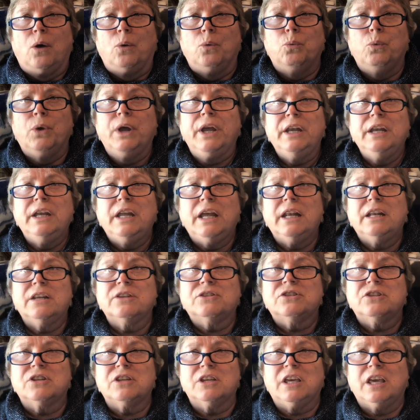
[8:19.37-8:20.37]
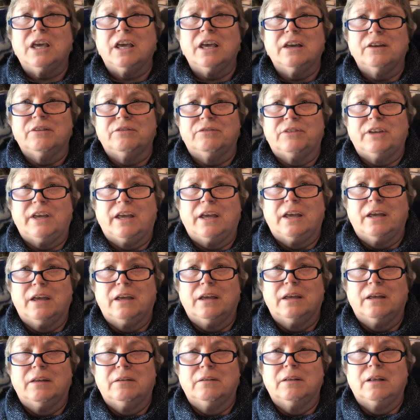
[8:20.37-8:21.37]
we needed to give
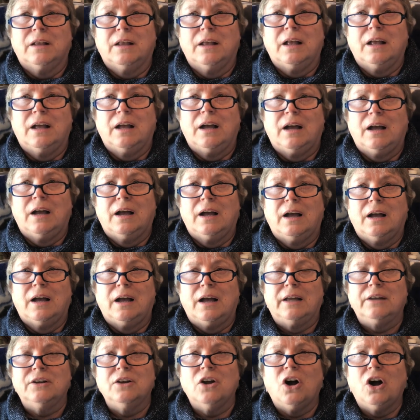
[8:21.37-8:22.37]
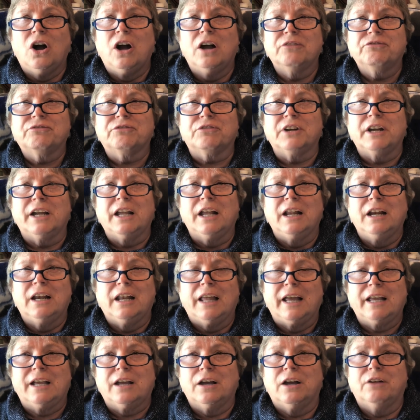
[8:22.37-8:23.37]
an offering,
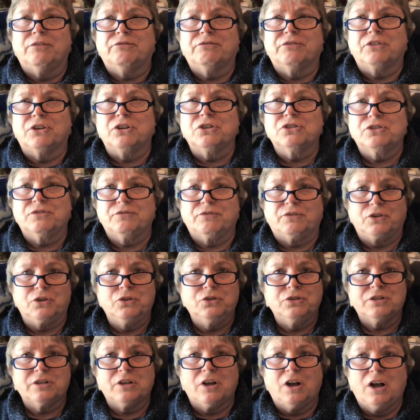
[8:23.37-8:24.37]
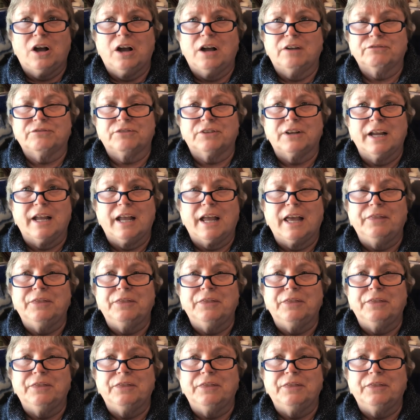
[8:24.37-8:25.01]
like a first fruits offering.